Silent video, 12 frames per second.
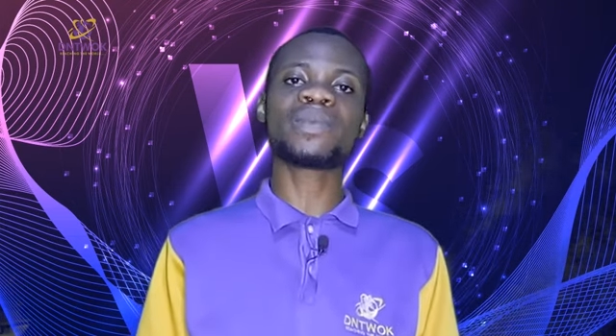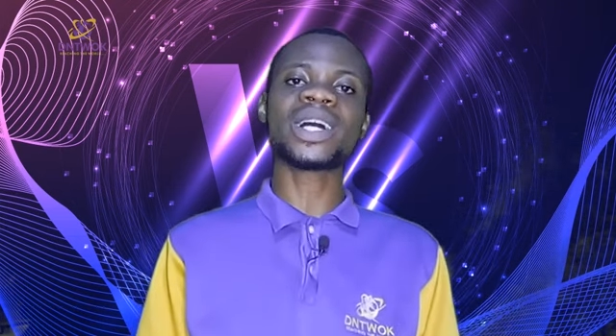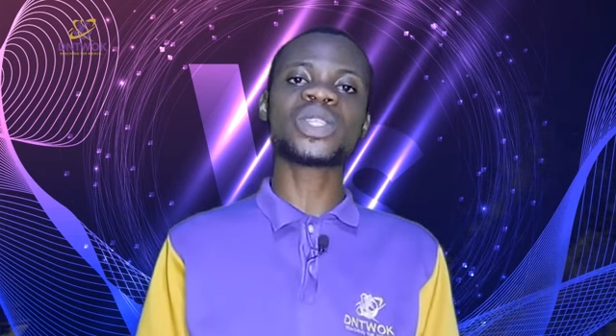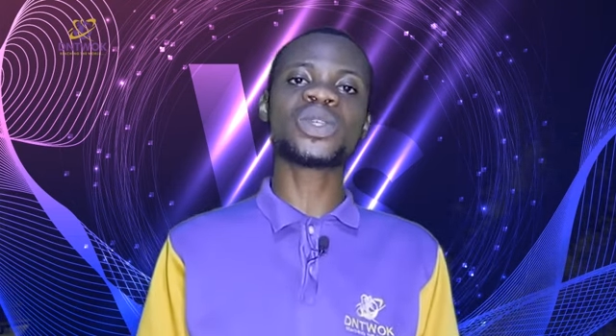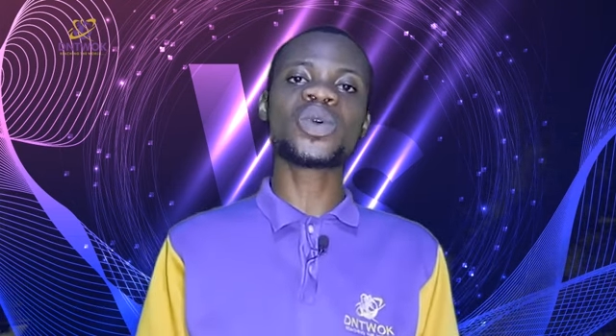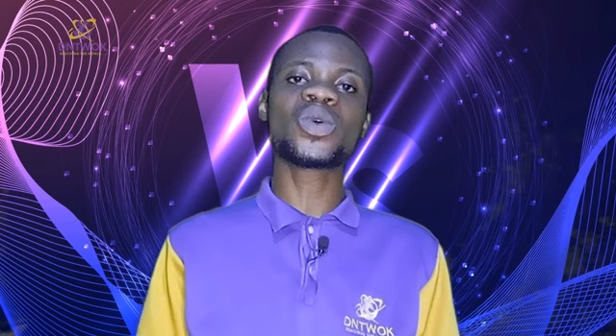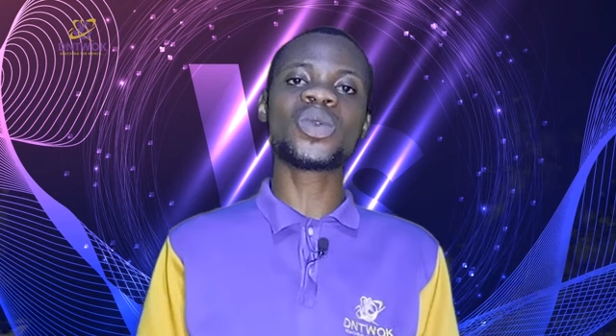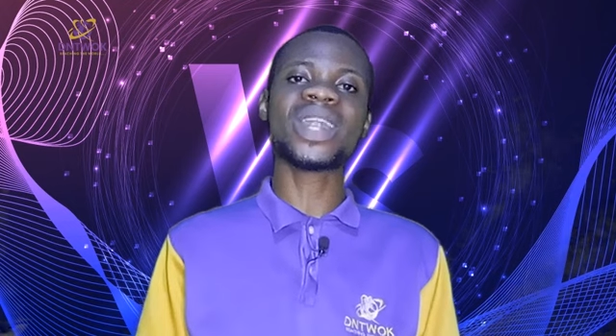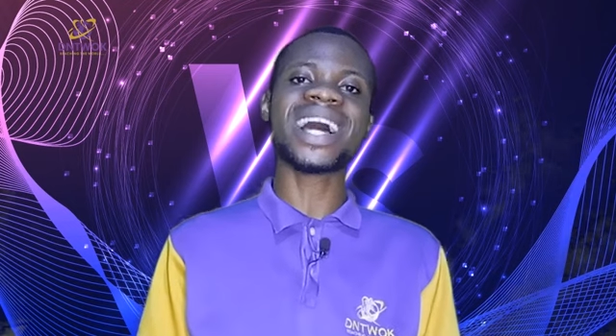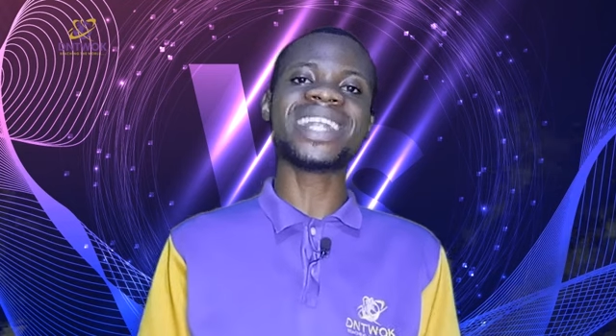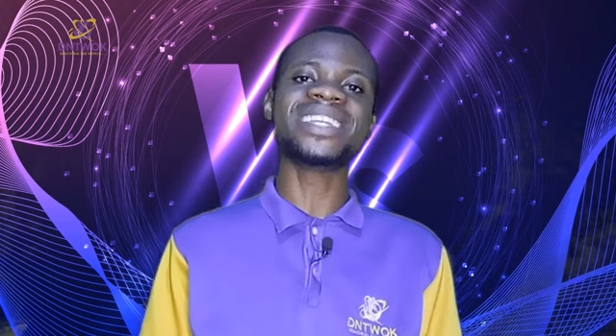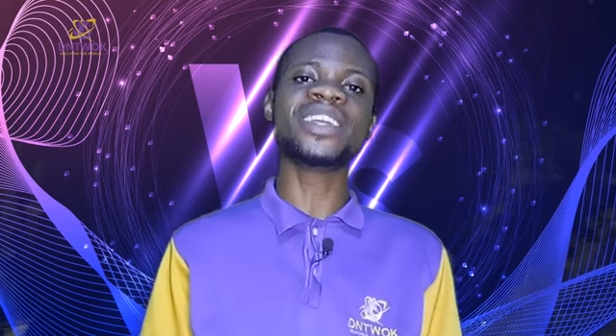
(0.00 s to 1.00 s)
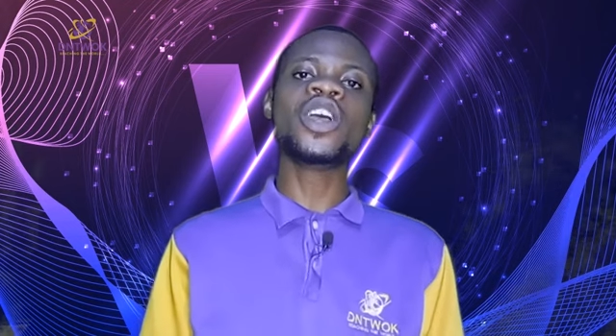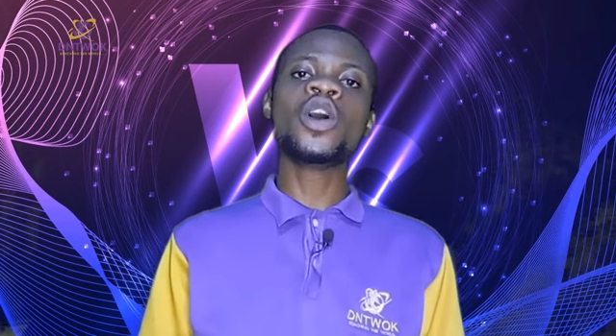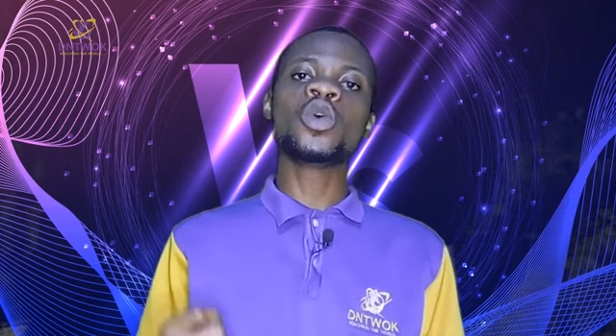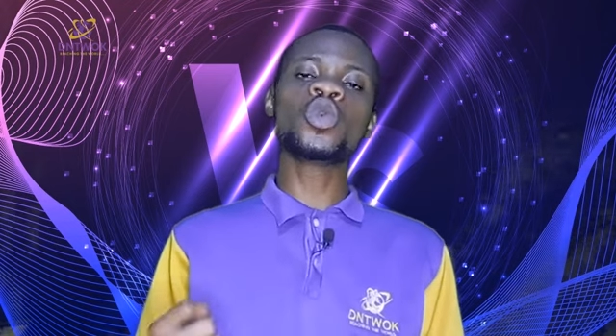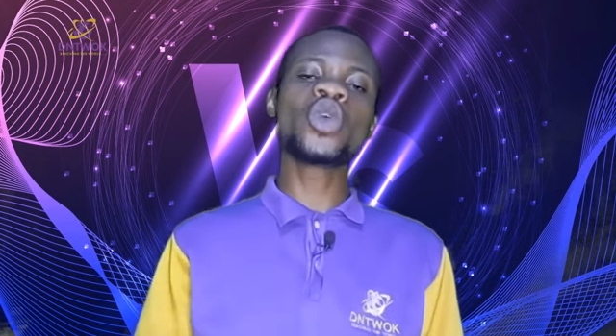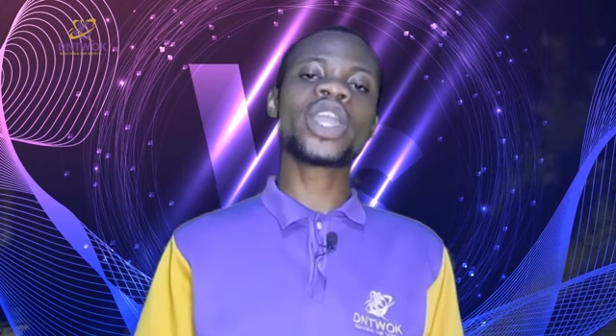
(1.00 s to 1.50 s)
particularly
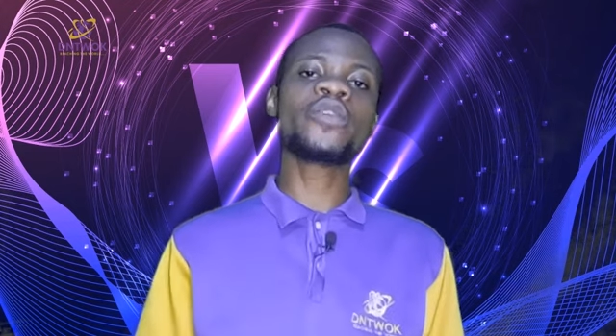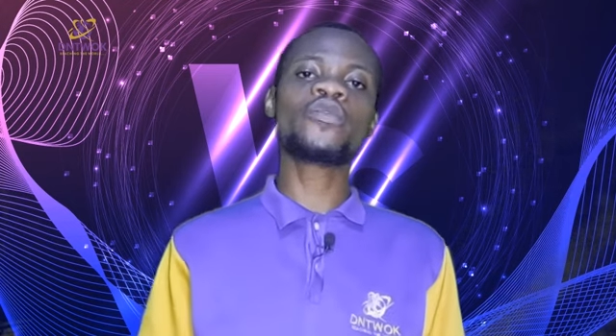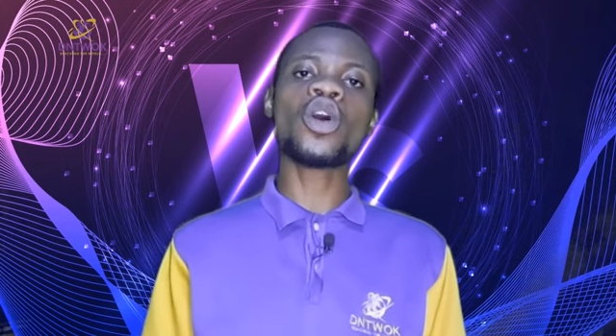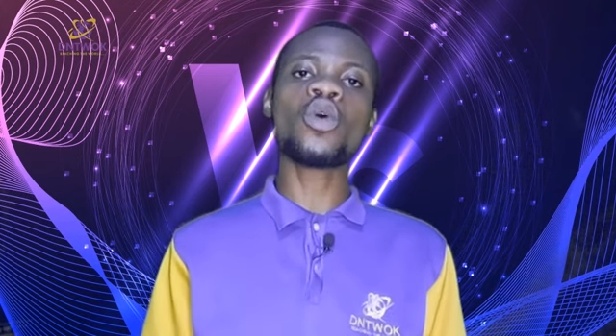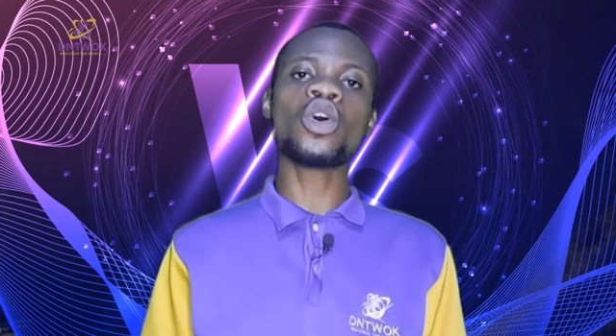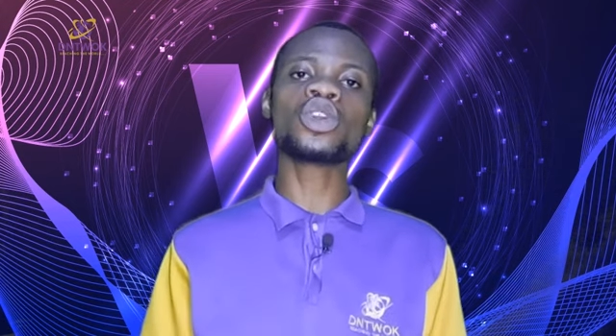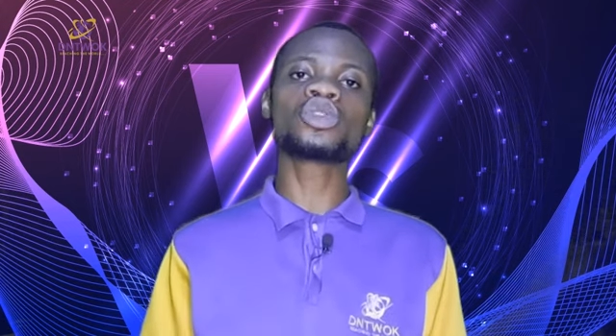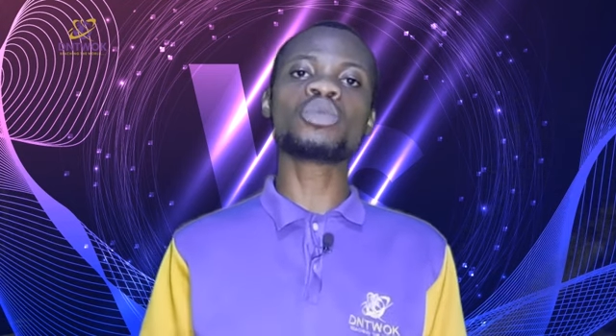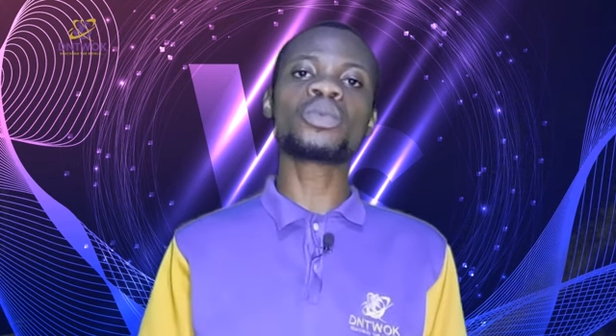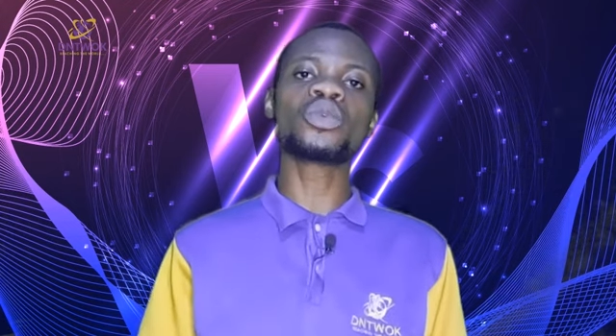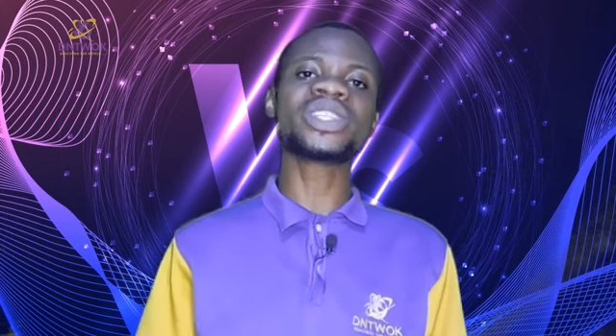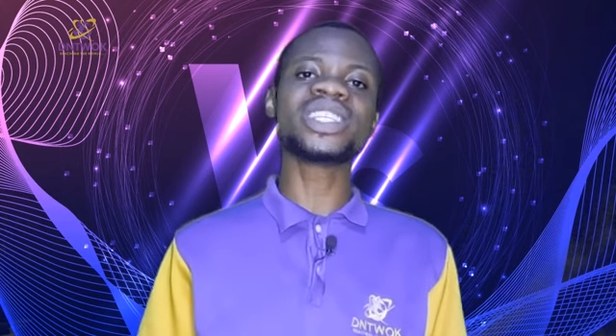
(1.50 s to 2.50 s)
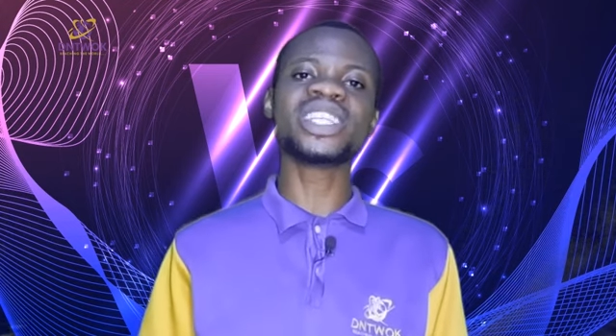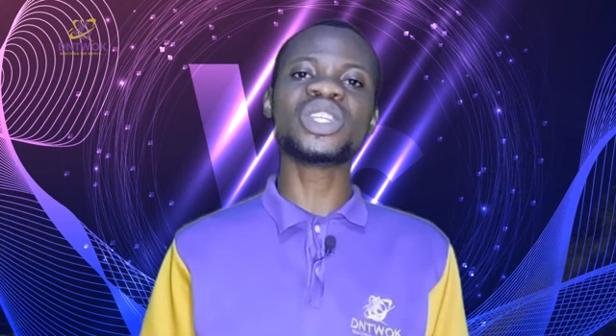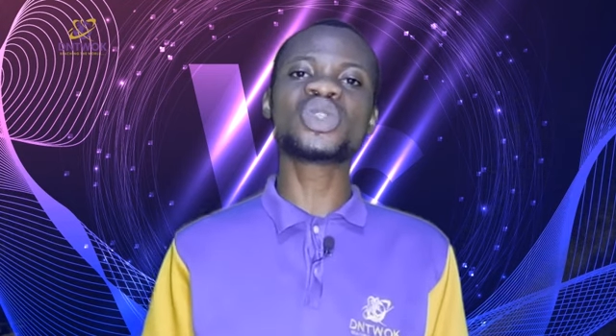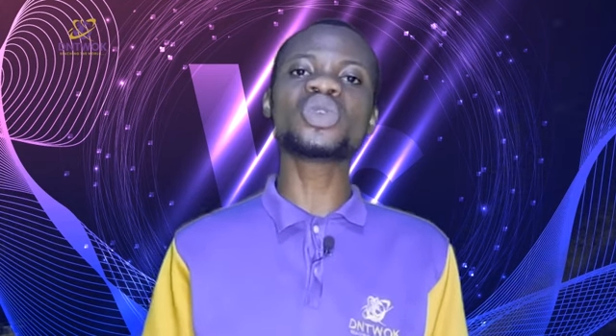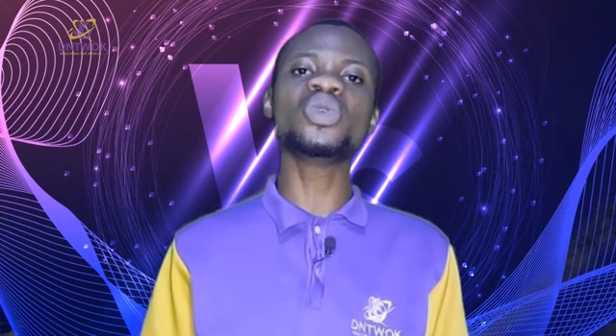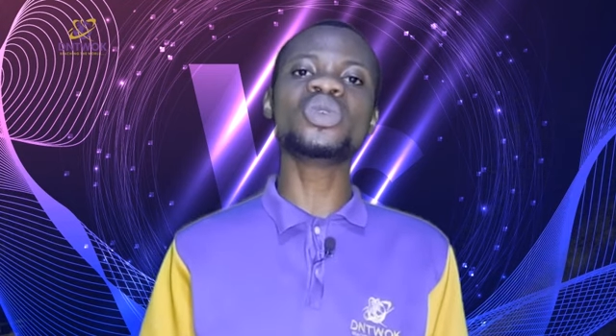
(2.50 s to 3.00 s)
looking forward to
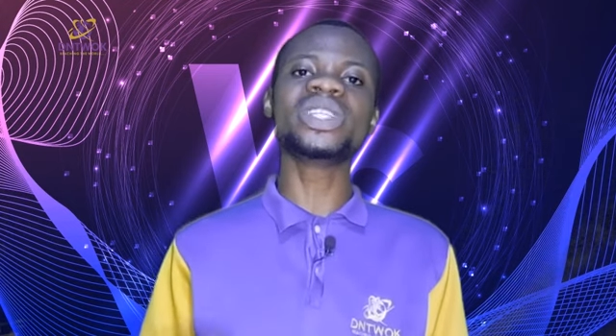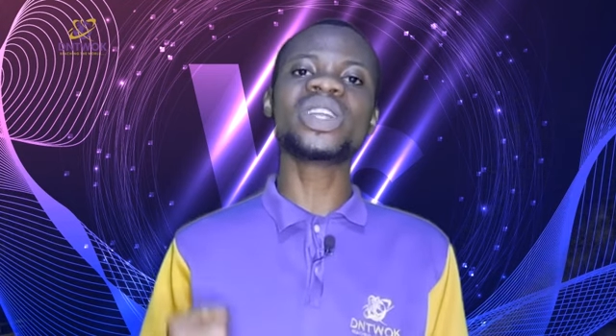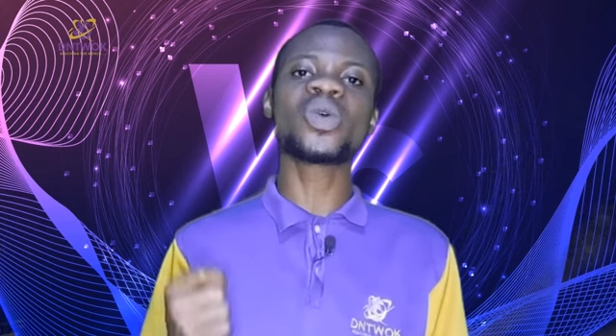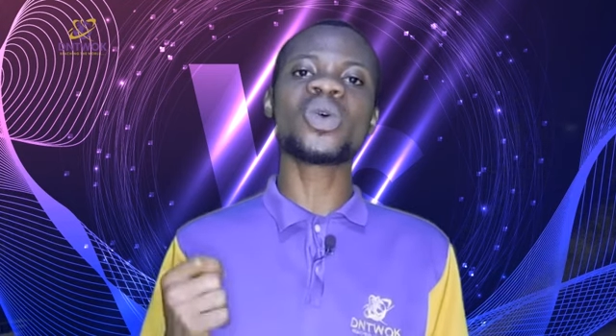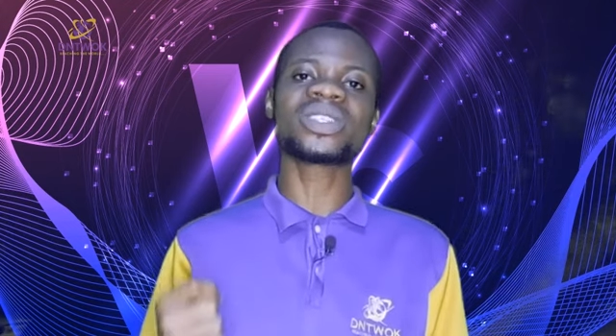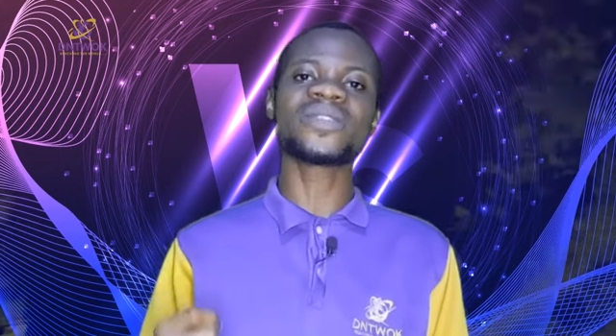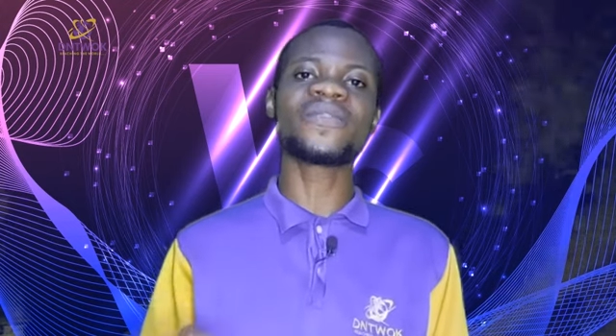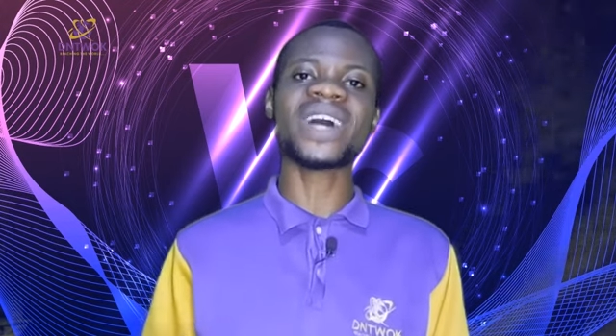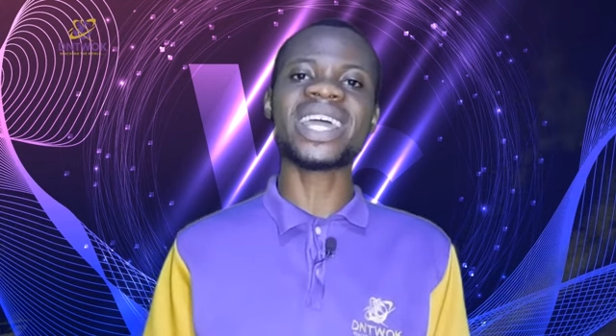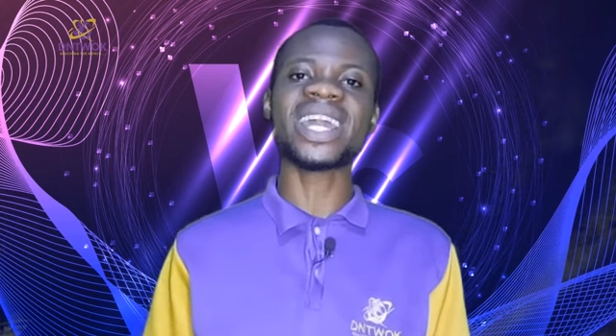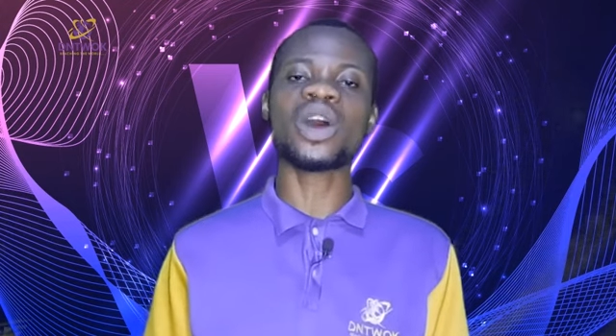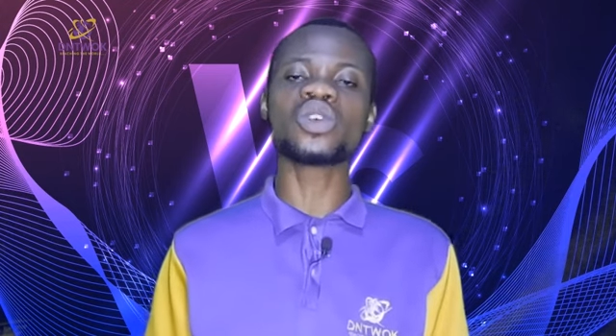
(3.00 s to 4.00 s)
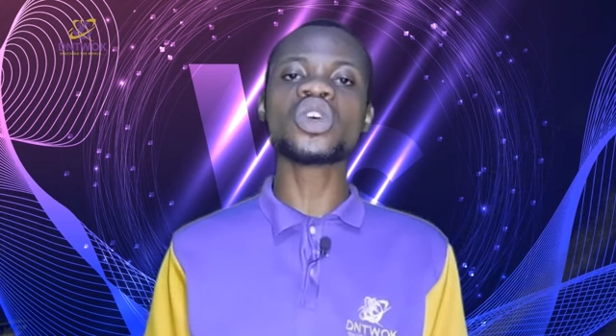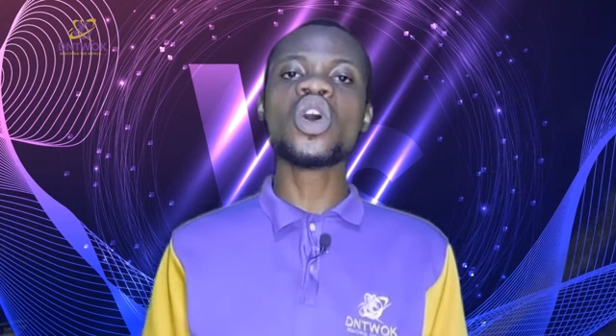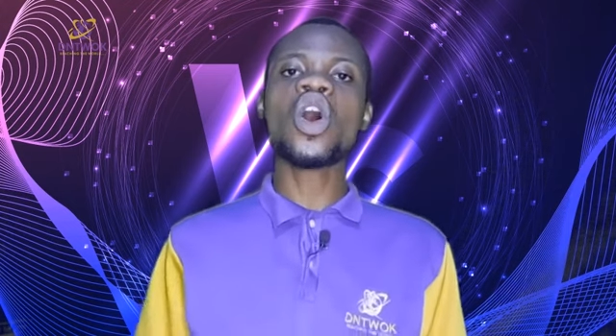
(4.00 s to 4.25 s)
proceeding to the quarterfinals